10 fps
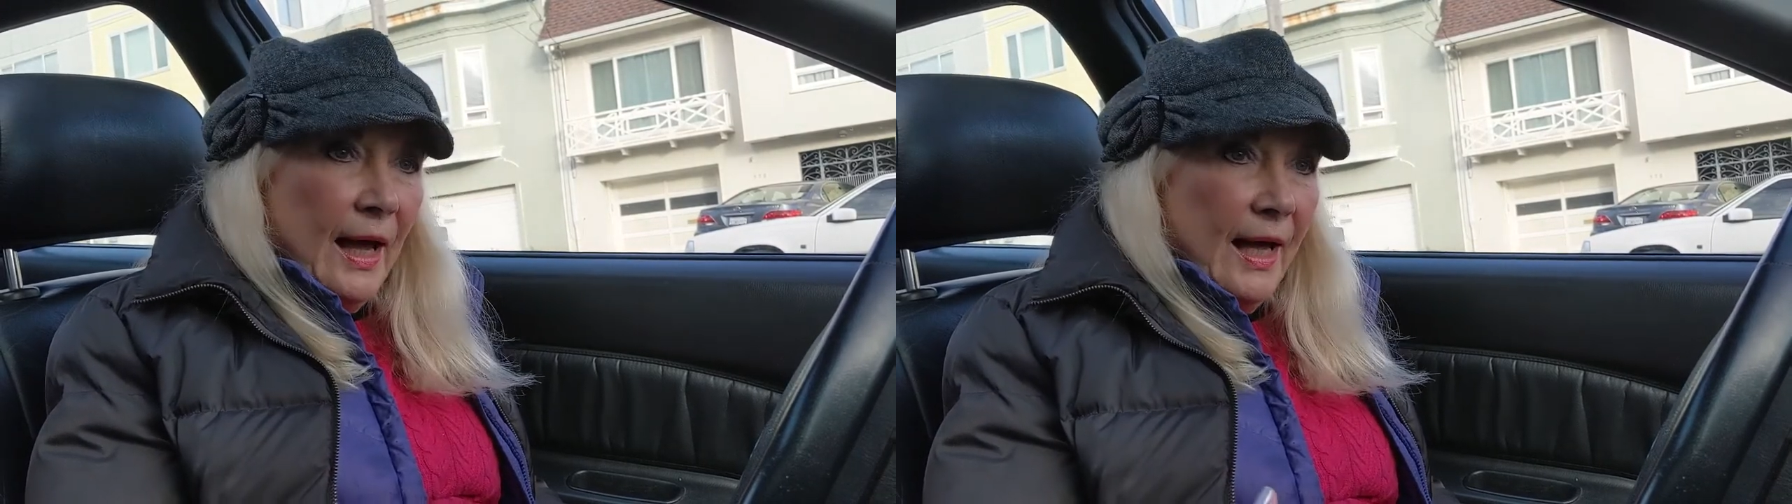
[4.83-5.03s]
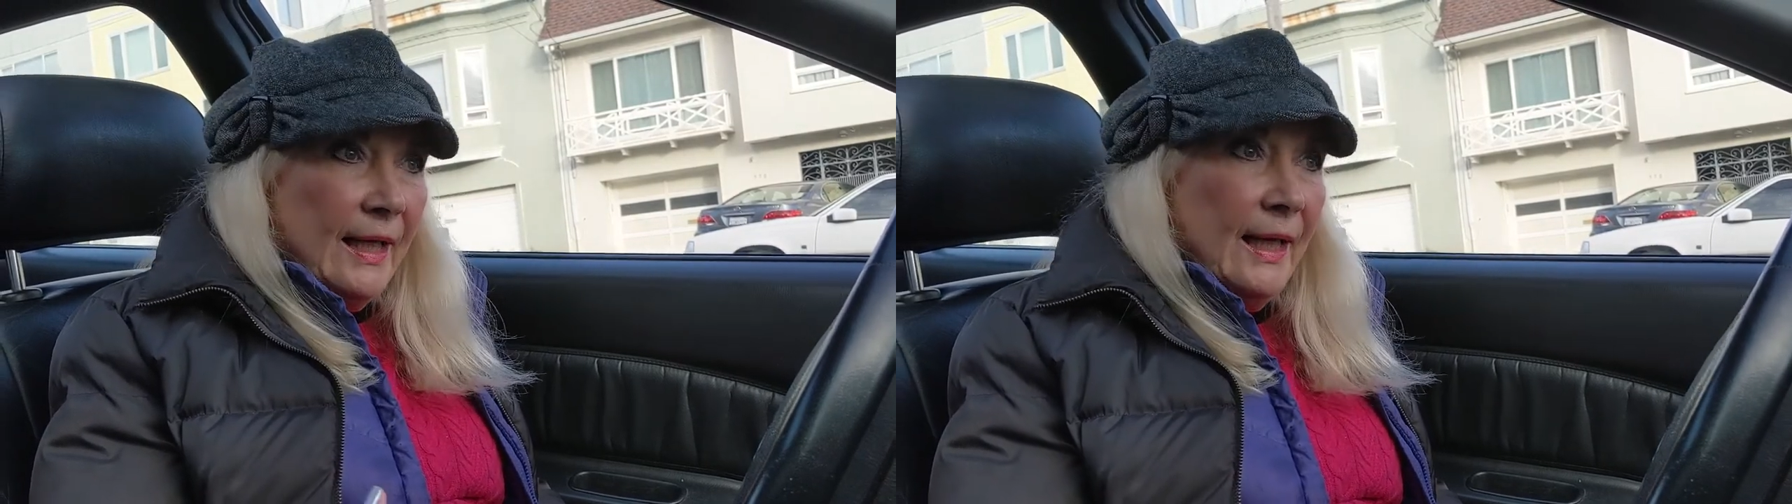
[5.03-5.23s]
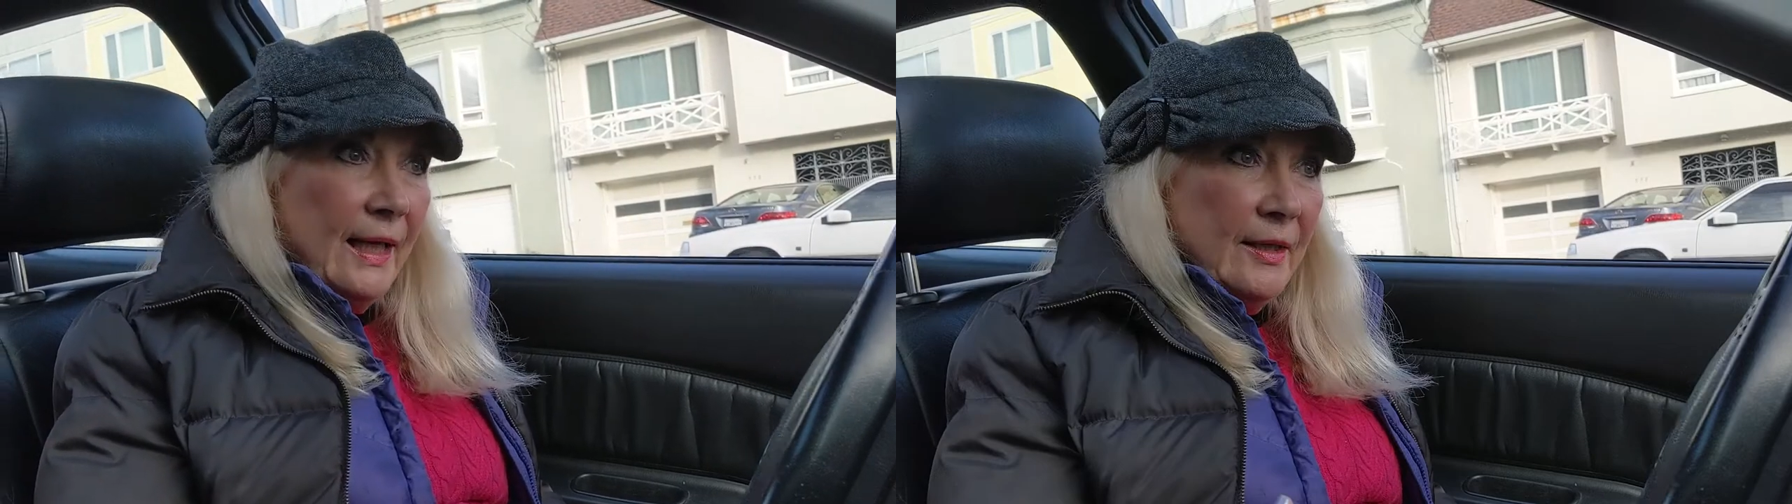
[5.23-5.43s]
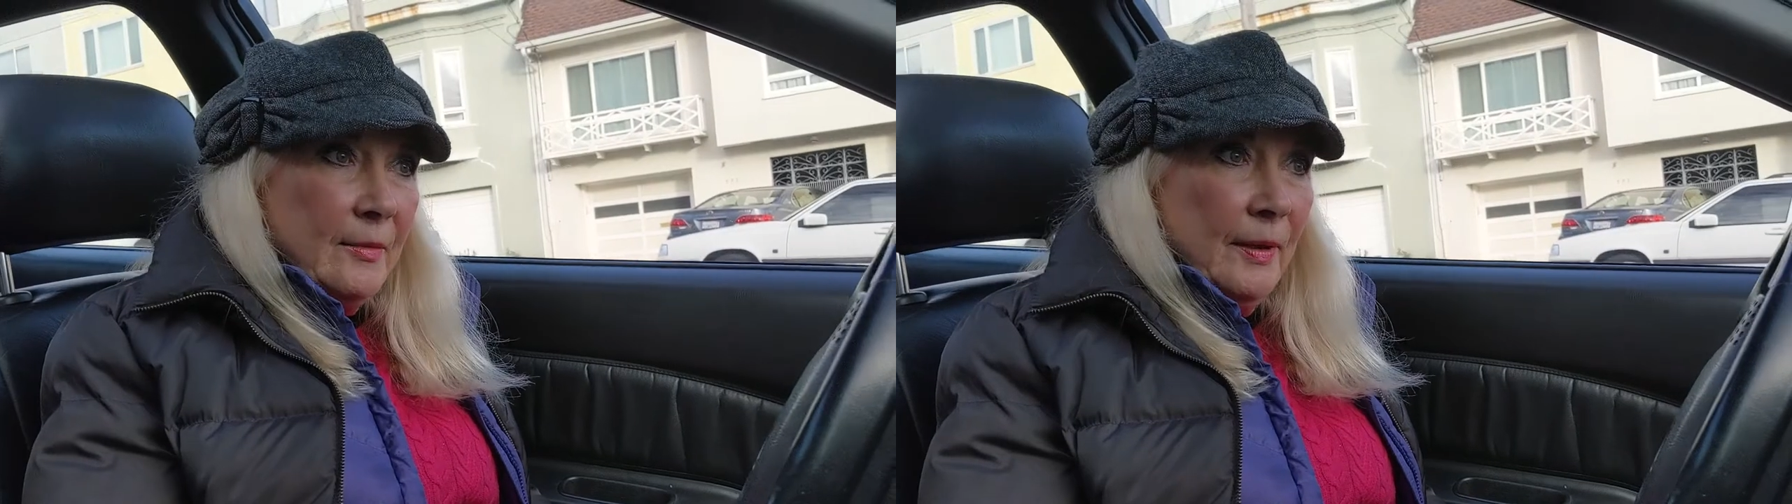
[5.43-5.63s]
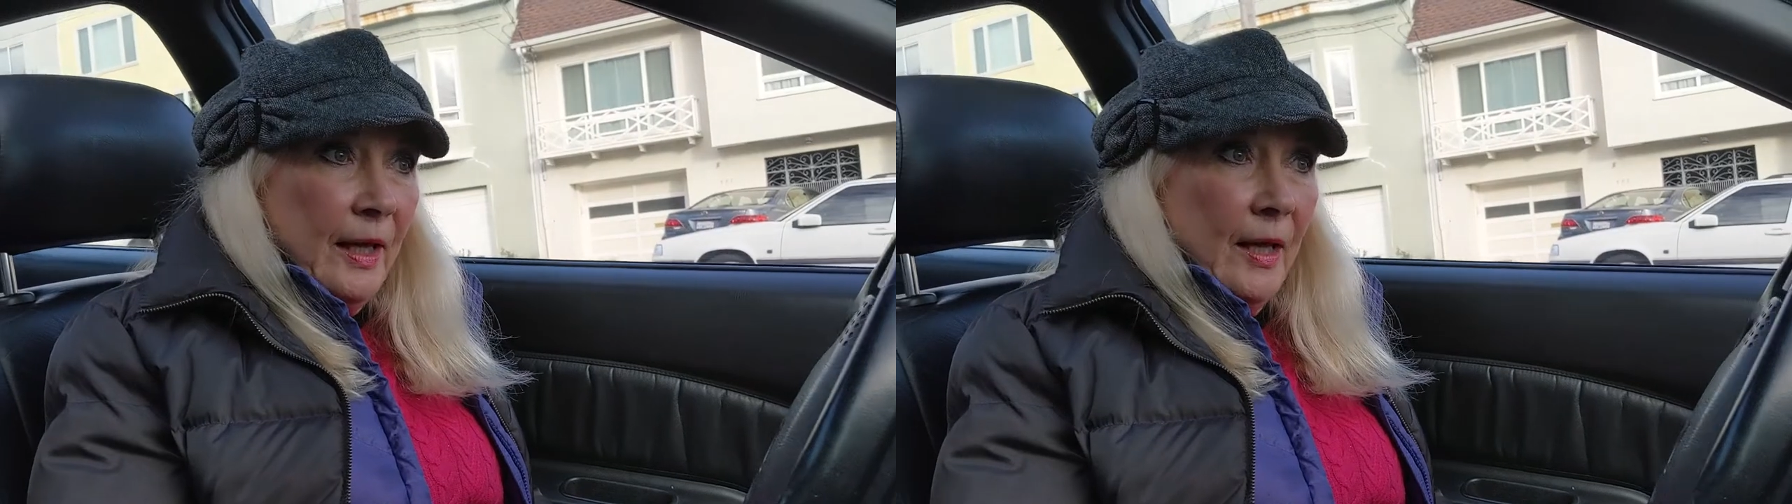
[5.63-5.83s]
I'd like
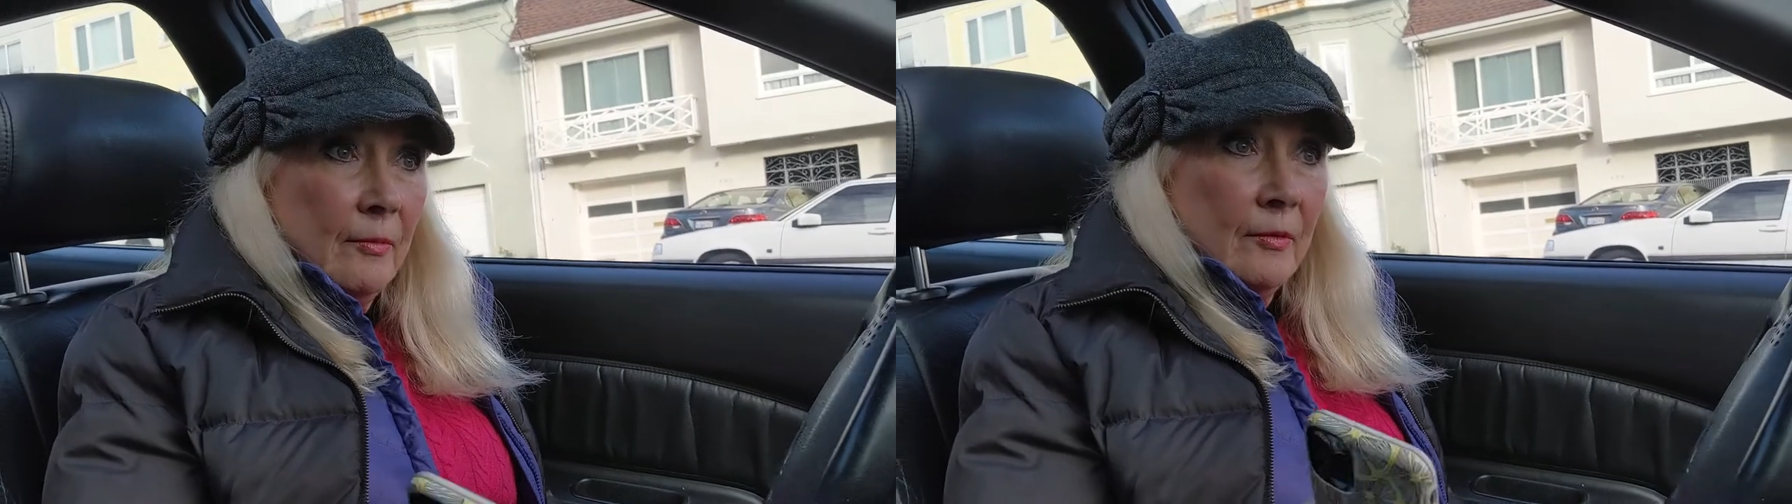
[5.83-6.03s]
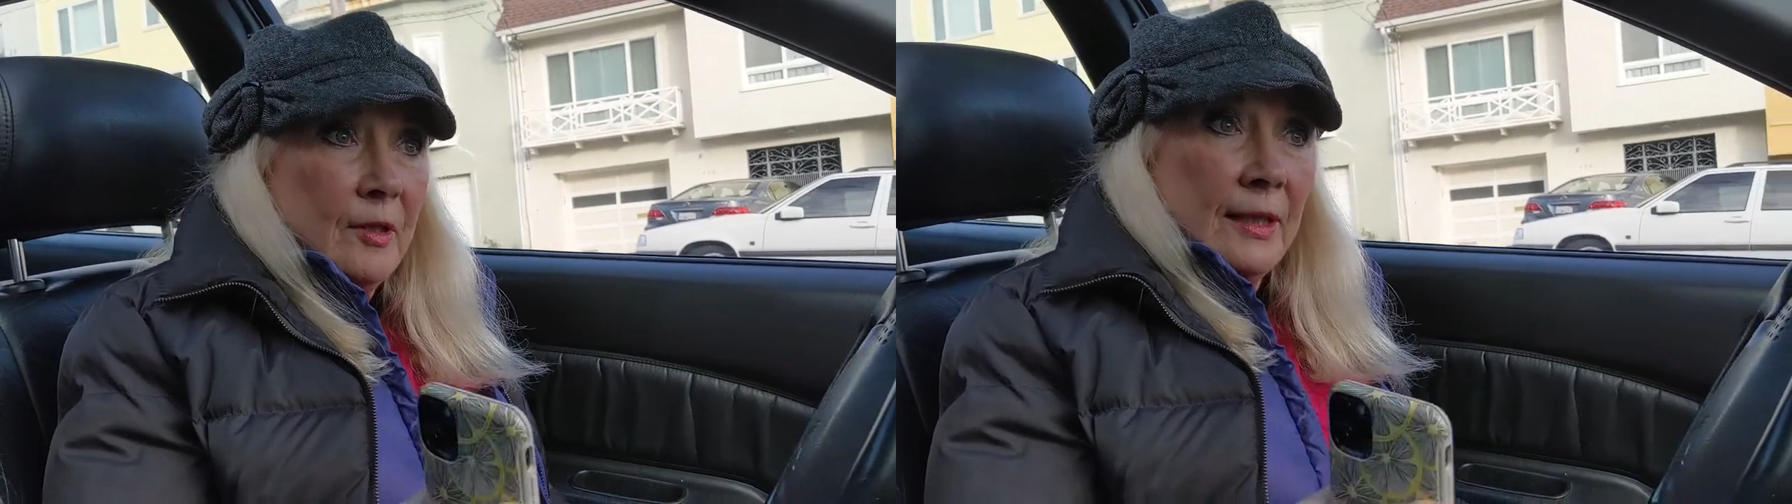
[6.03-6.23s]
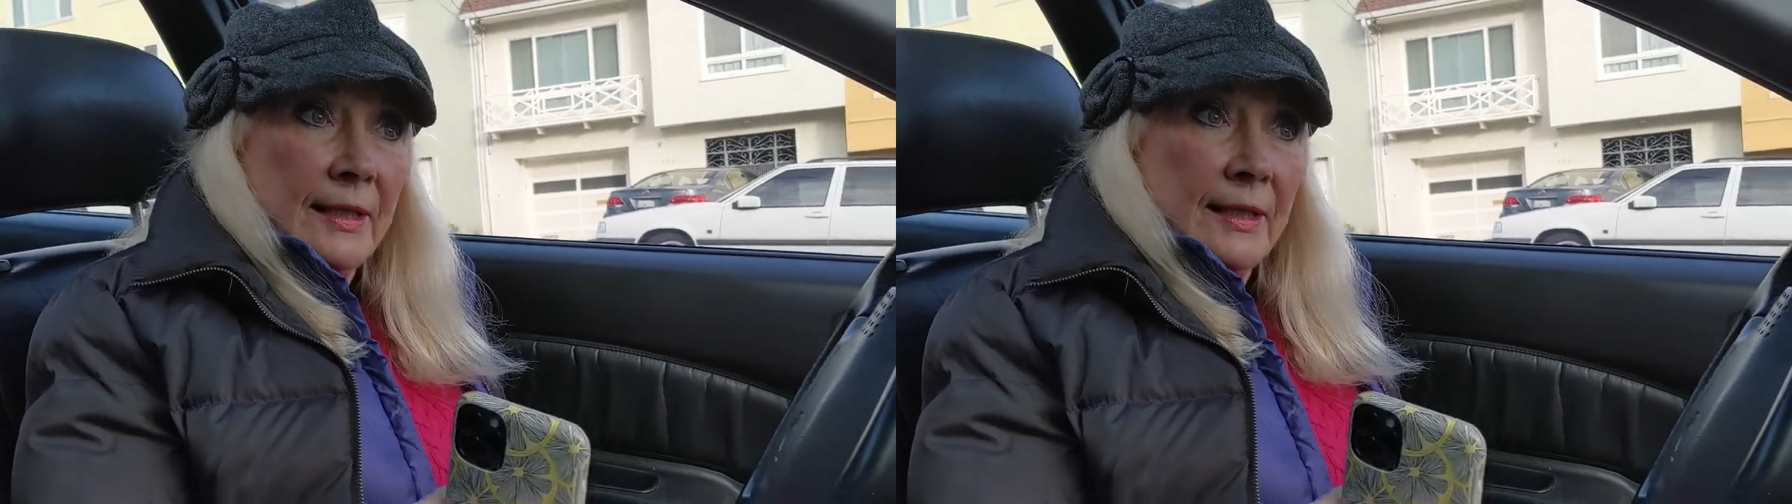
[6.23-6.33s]
to be able to